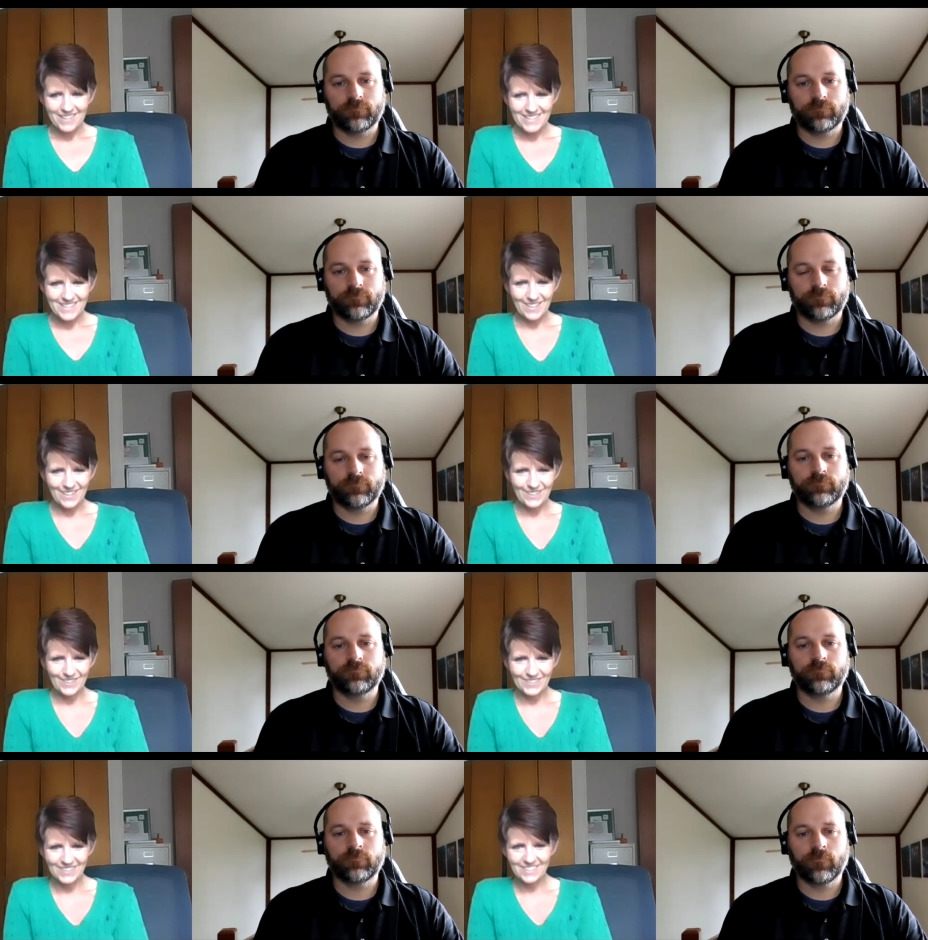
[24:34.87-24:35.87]

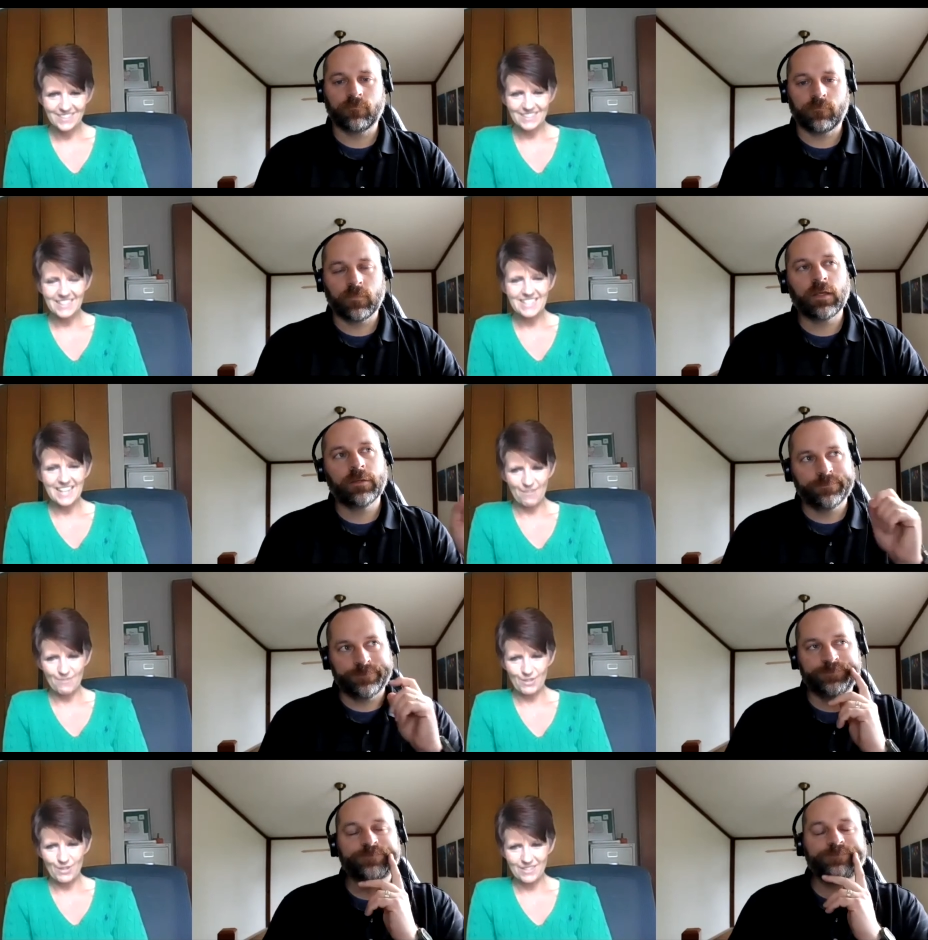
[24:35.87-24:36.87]
Speaker 1: So they're at least half
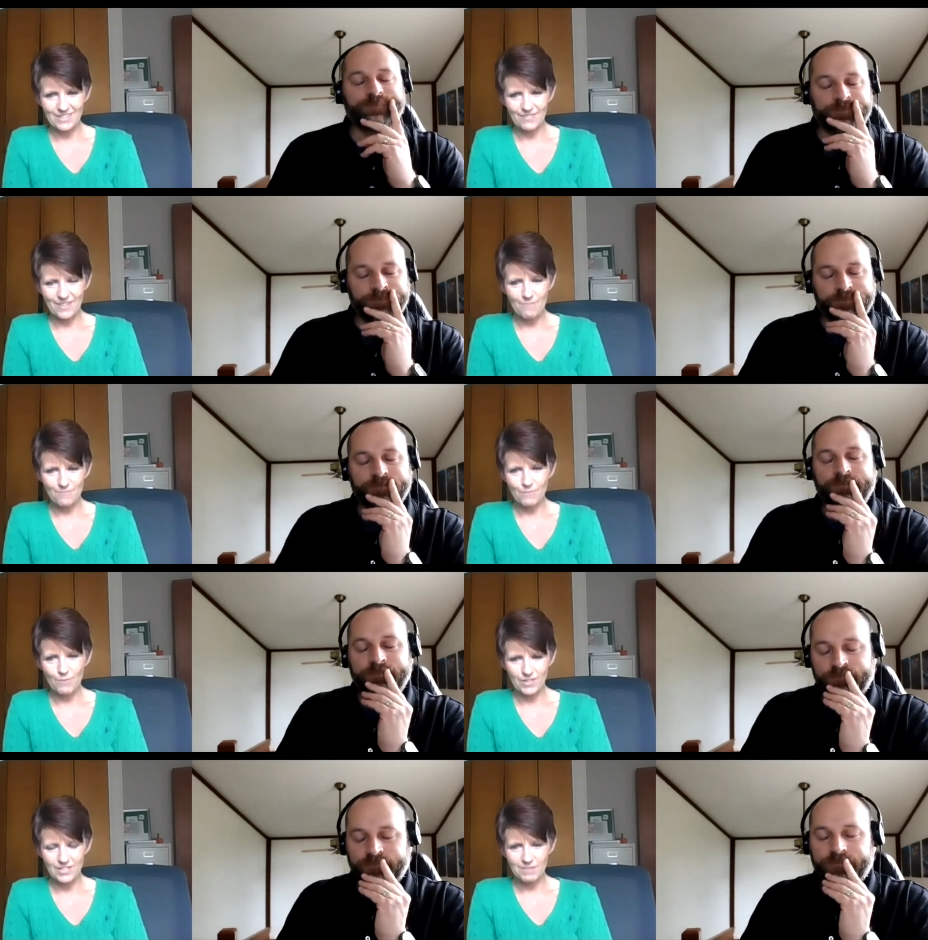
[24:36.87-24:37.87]
the cost, if not
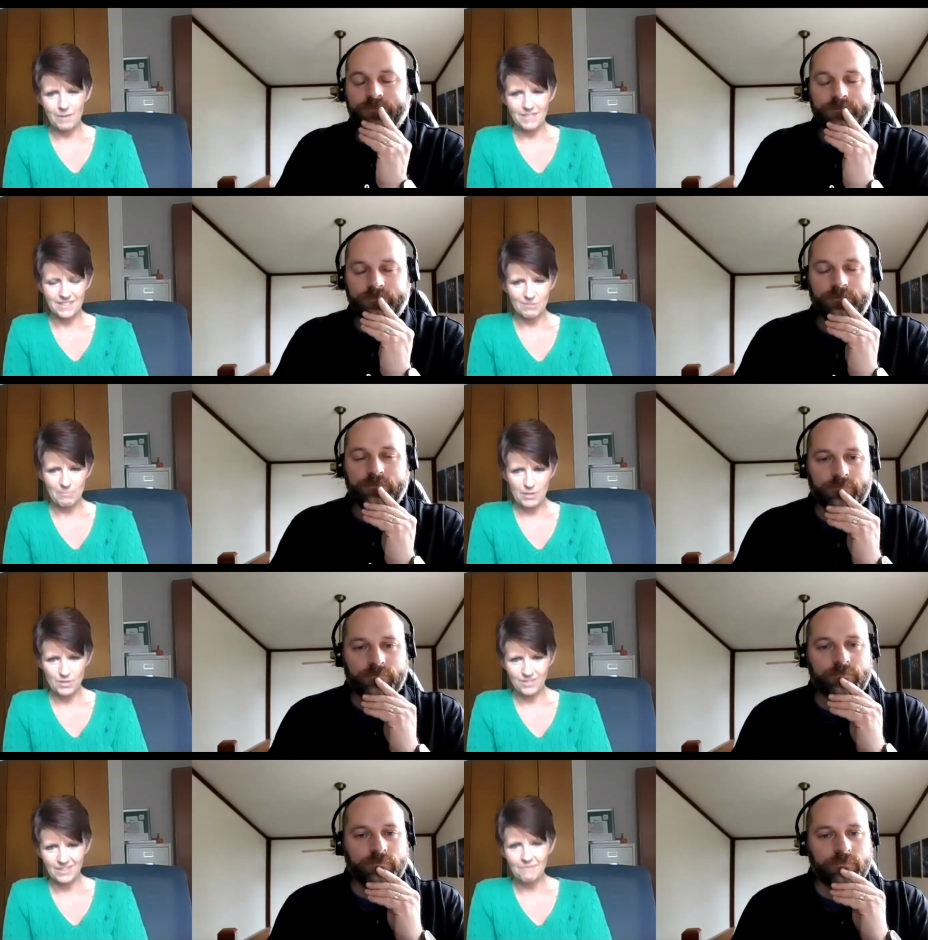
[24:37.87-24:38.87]
more. It depends on the
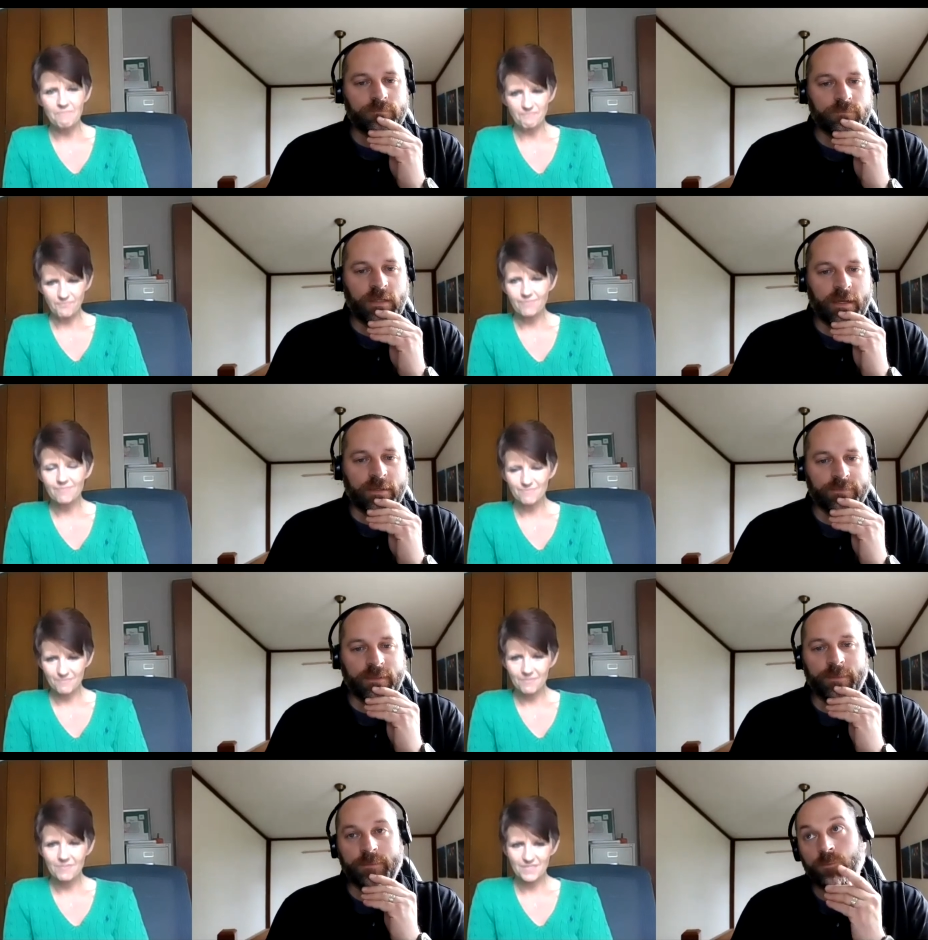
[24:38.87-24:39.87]
specialty.
Speaker 2: Yeah,
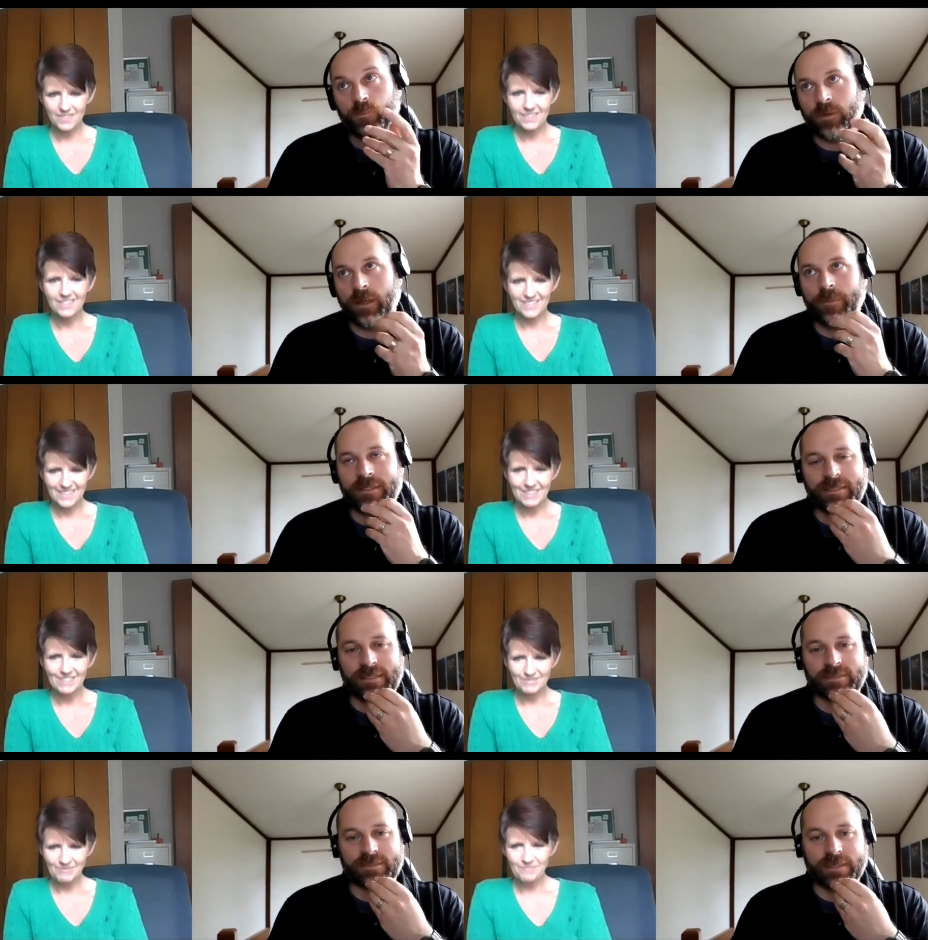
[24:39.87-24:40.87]
that well, that makes
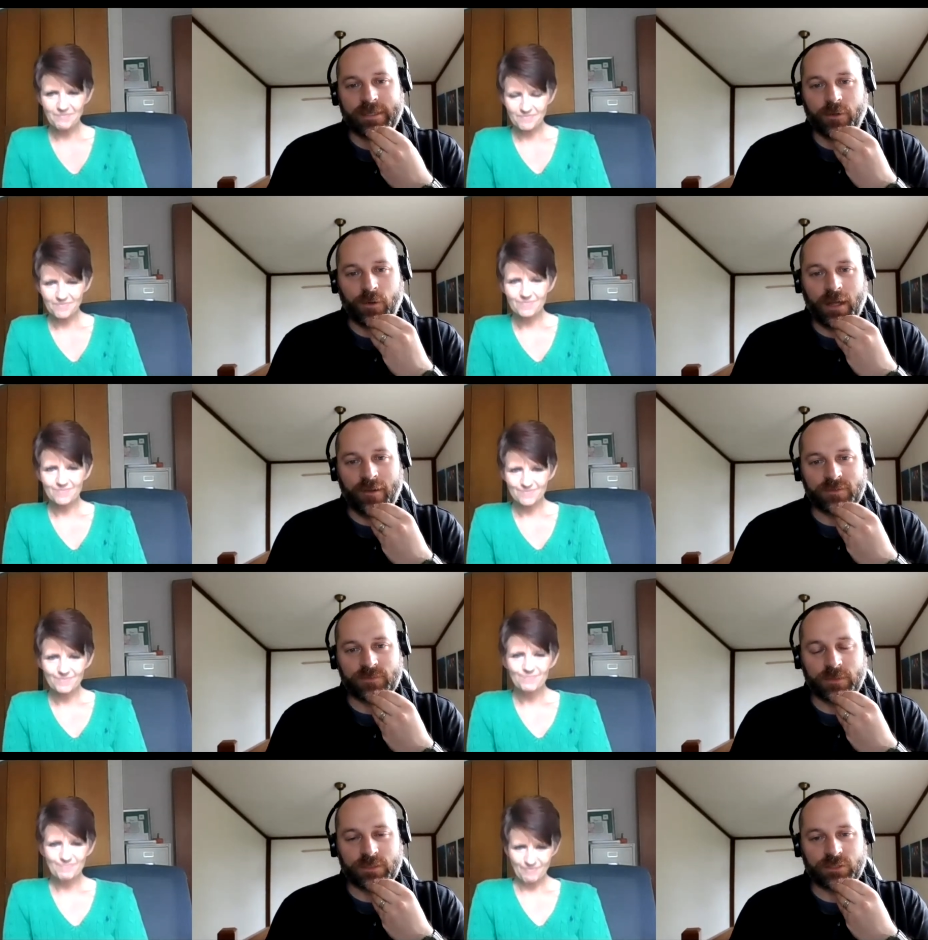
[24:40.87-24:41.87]
sense because they don't have as
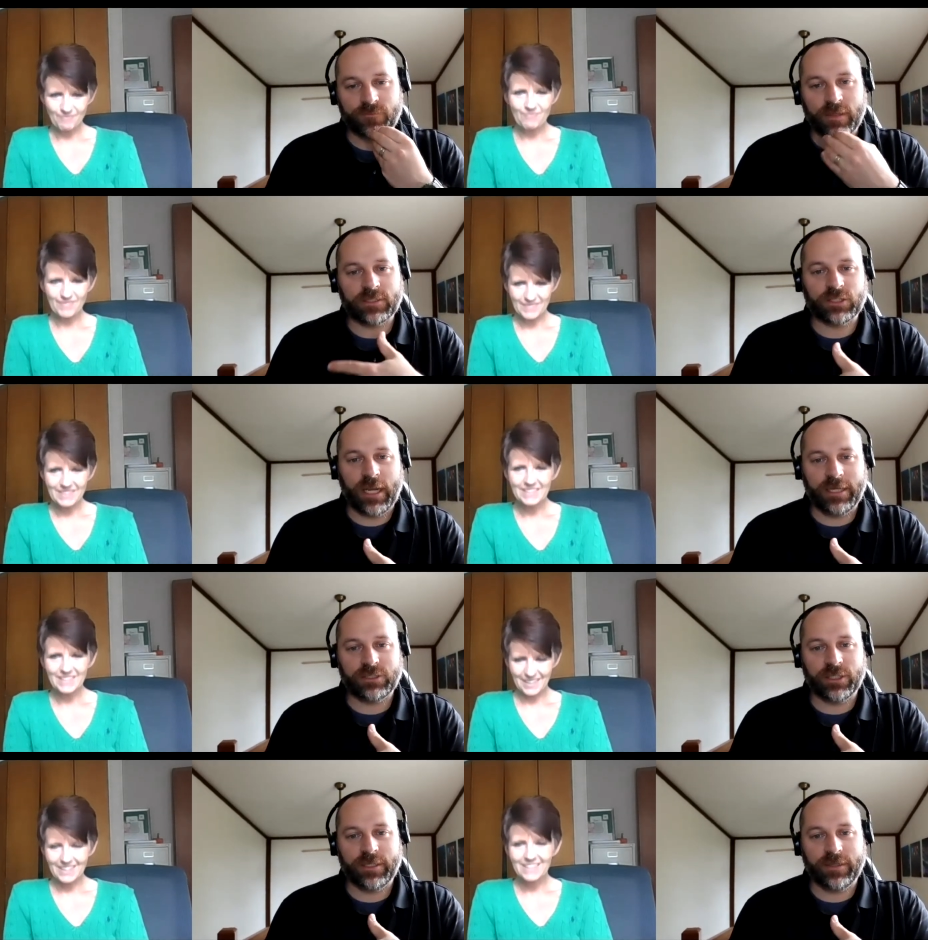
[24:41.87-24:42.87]
much of the
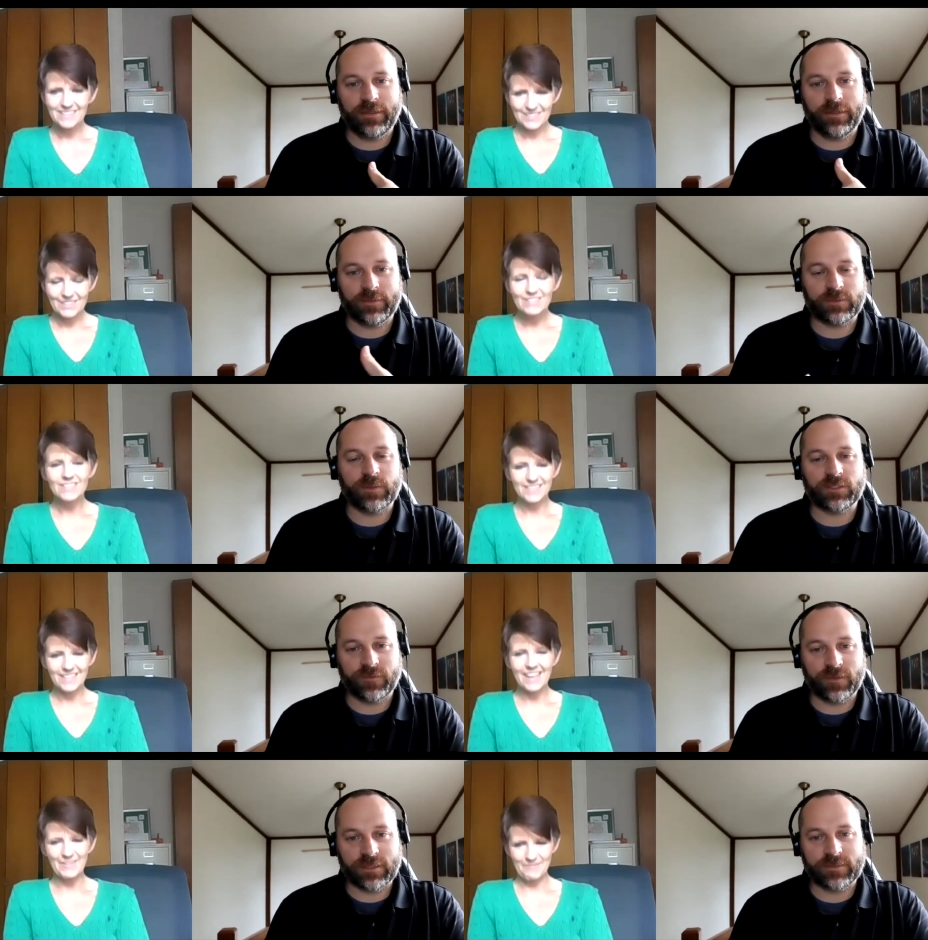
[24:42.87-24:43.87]
education and, and as much of
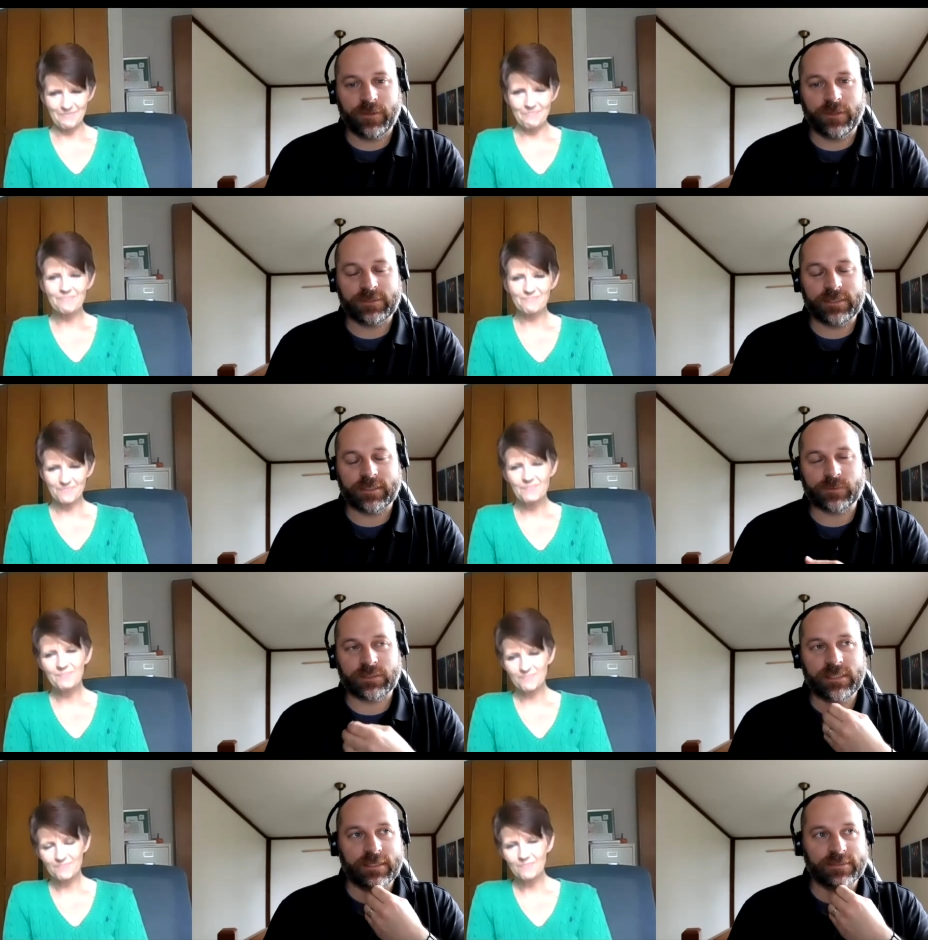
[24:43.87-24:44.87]
yeah. experience and
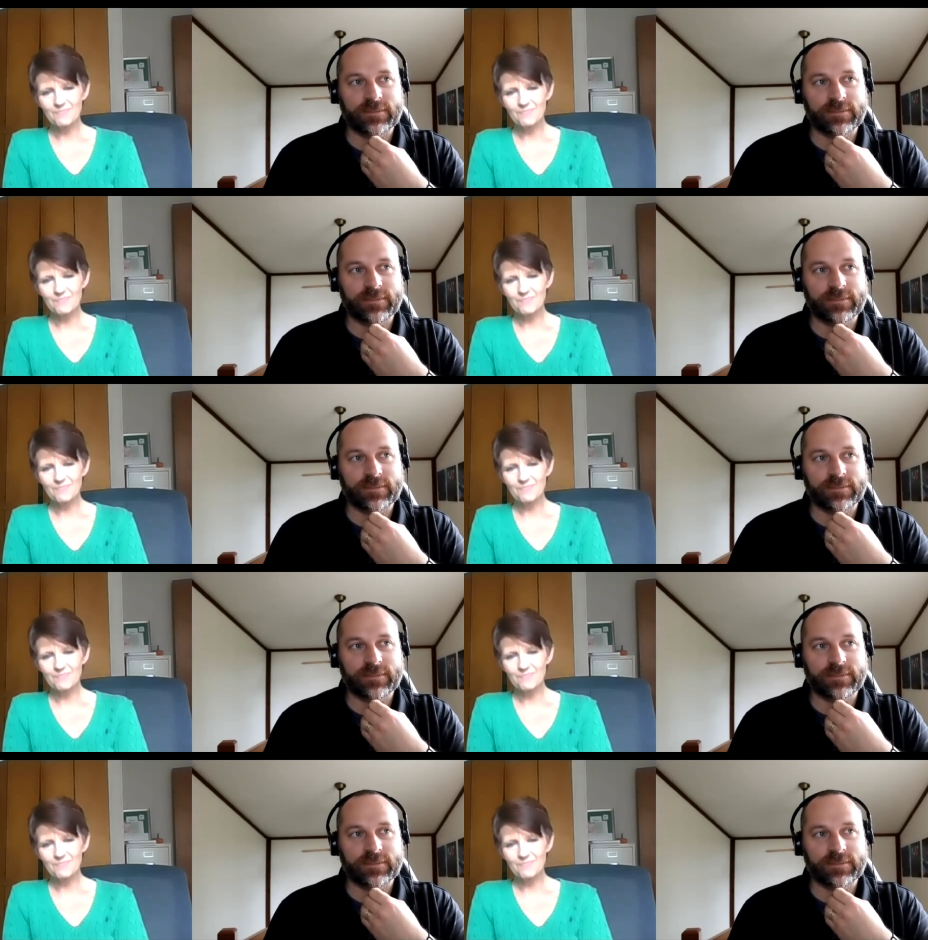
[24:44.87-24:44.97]
expertise